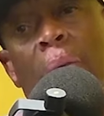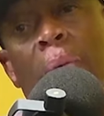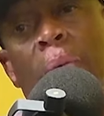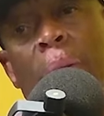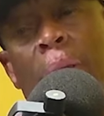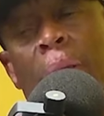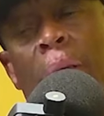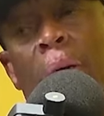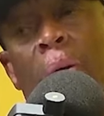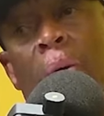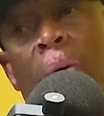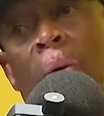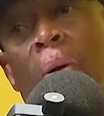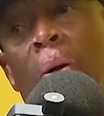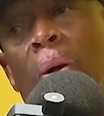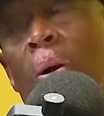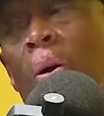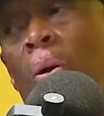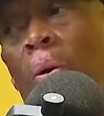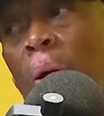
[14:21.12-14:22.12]
but now
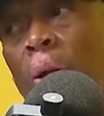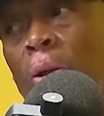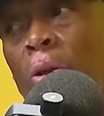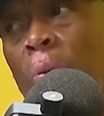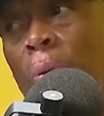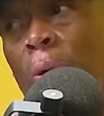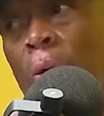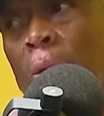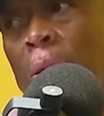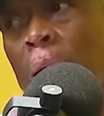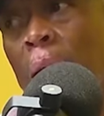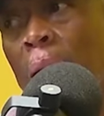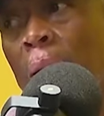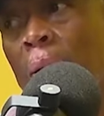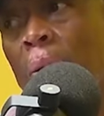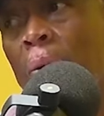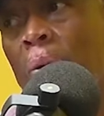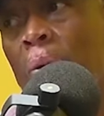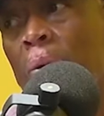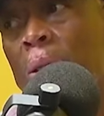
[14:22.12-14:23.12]
going to pro side
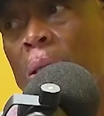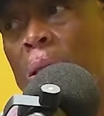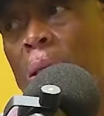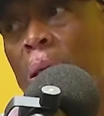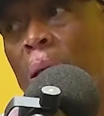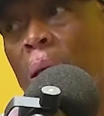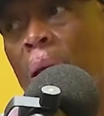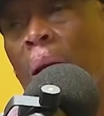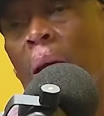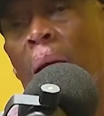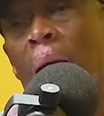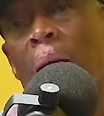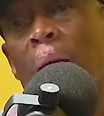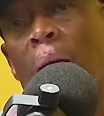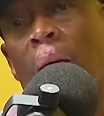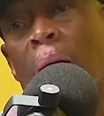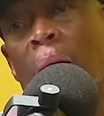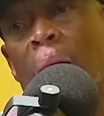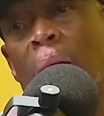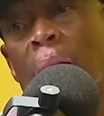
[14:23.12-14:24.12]
could see
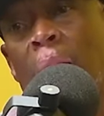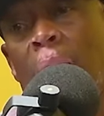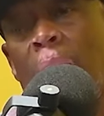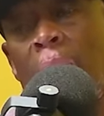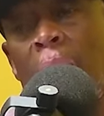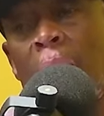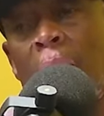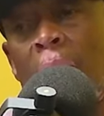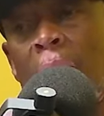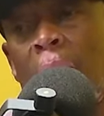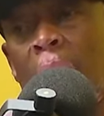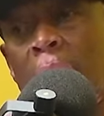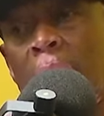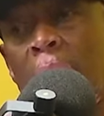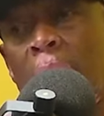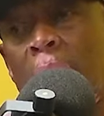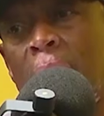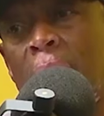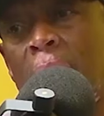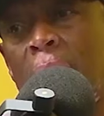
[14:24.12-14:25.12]
uh, he's,
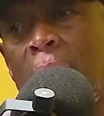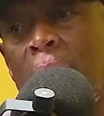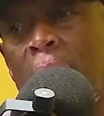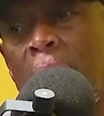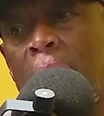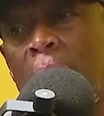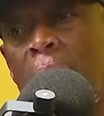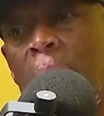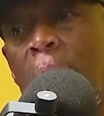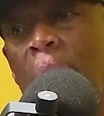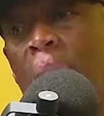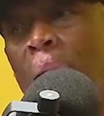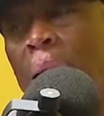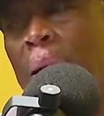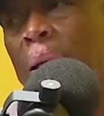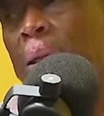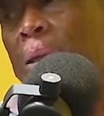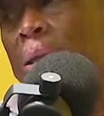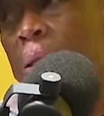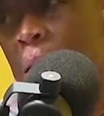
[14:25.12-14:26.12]
he's, he's he's playing under
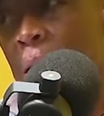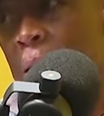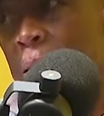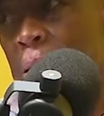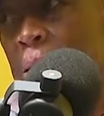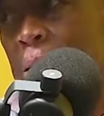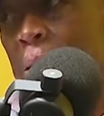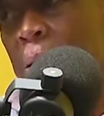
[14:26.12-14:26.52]
instructions.